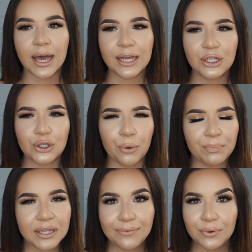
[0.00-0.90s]
I don't
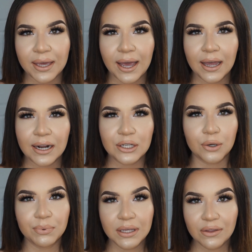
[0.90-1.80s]
believe you can. I
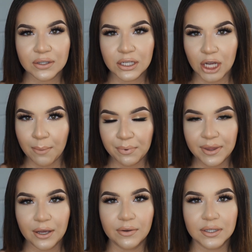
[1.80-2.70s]
don't believe there's a topper
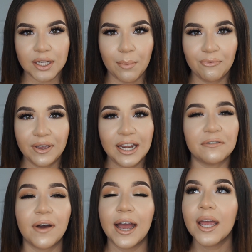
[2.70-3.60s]
that goes on top of it. If
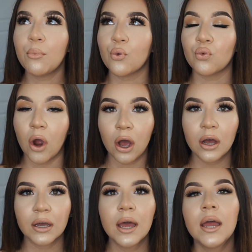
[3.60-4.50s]
I am
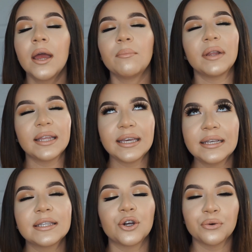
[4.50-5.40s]
wrong,
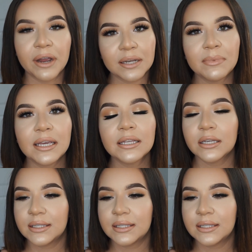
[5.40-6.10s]
please correct me.